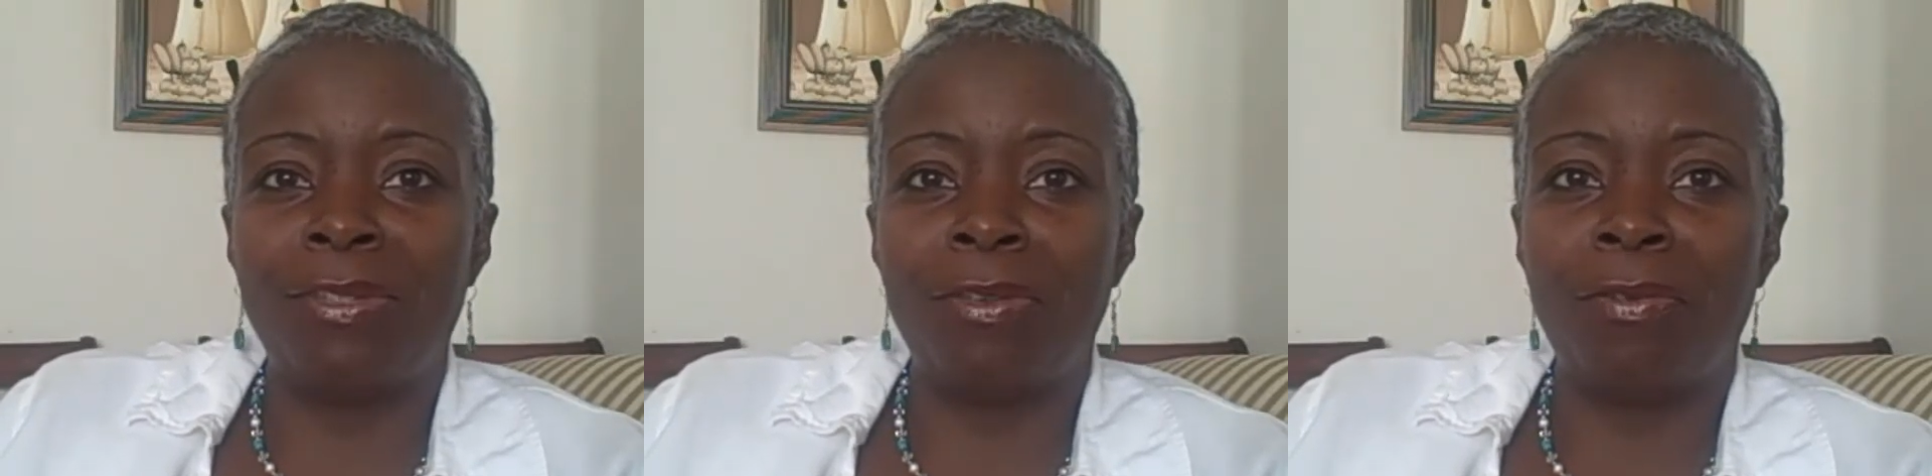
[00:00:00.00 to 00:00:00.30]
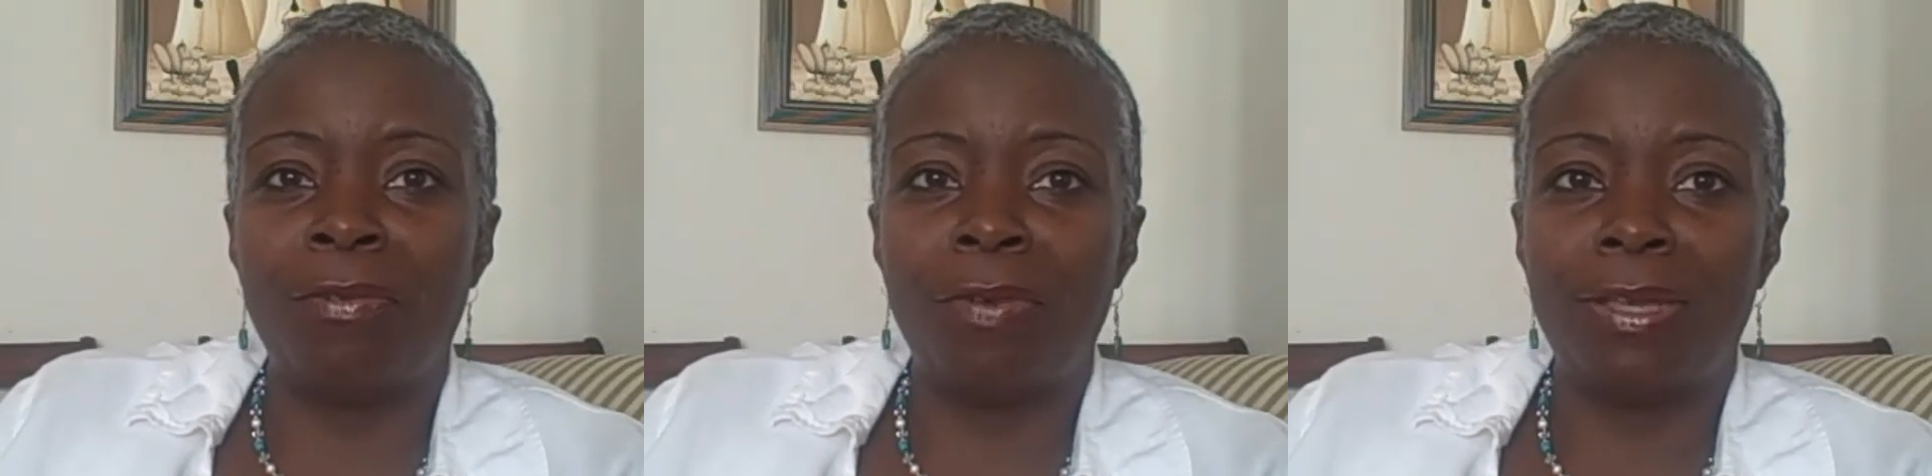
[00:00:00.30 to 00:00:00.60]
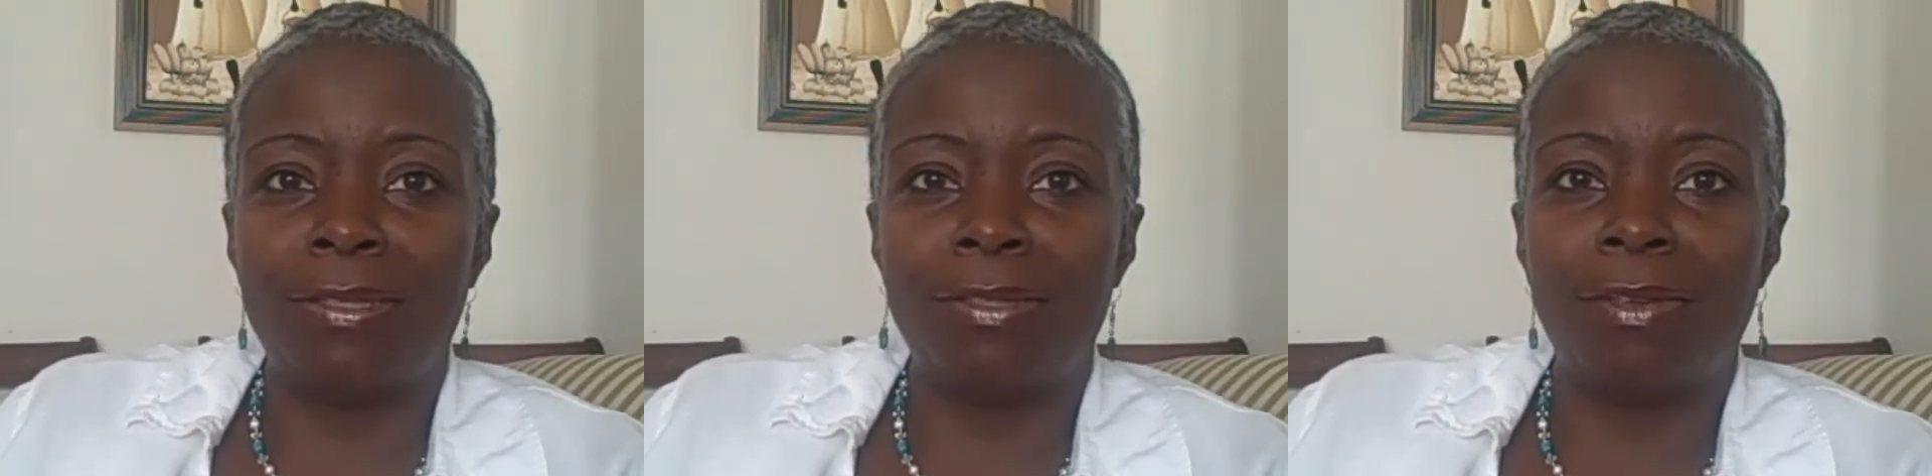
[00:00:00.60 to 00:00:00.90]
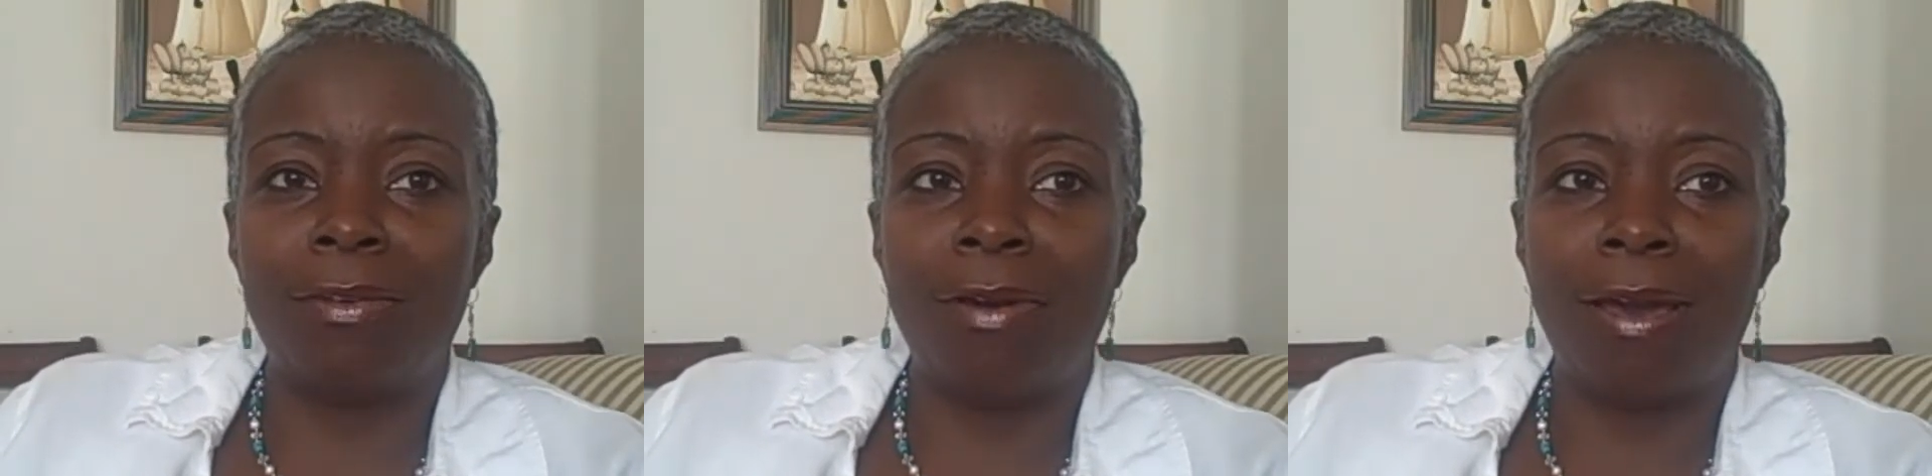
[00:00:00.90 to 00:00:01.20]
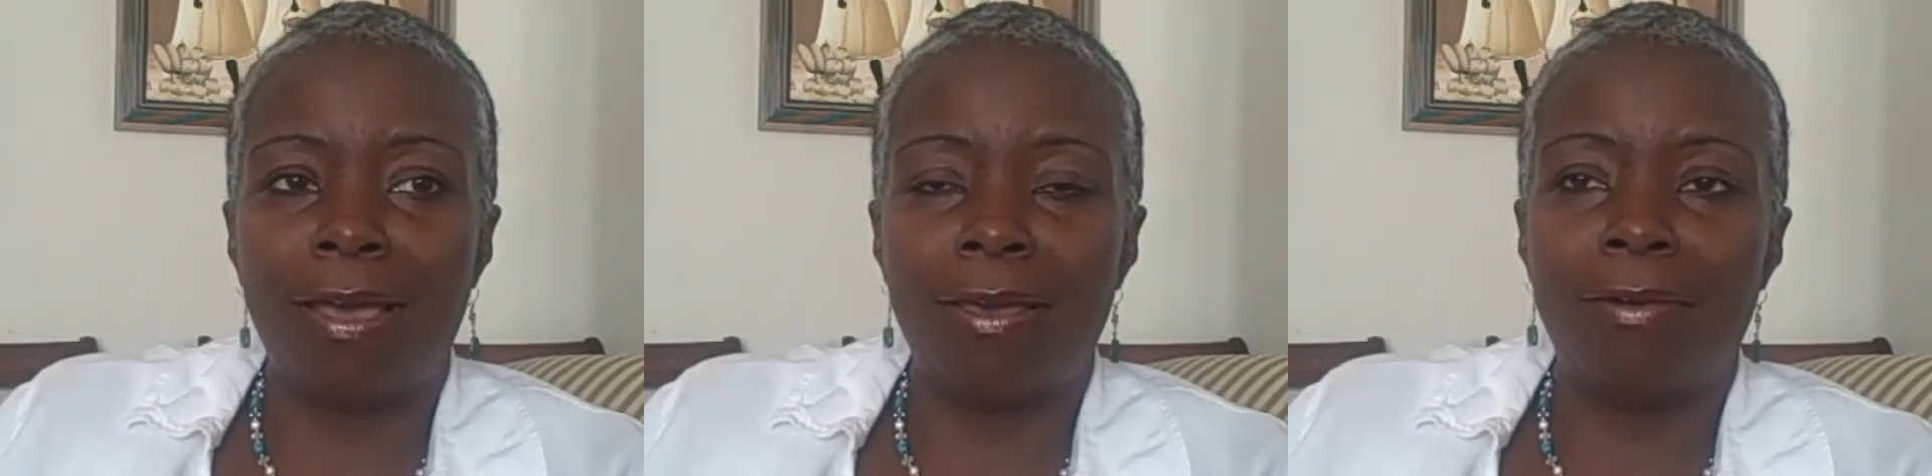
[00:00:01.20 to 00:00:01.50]
to was
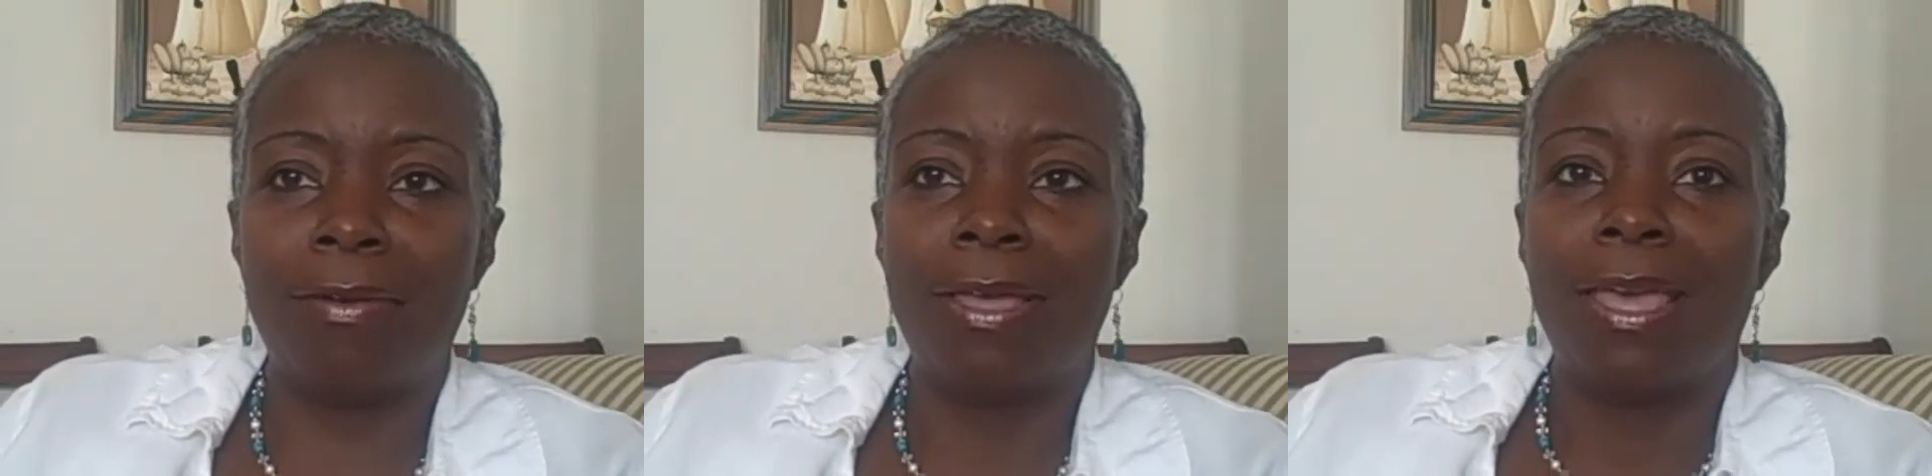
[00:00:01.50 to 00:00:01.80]
Ohio.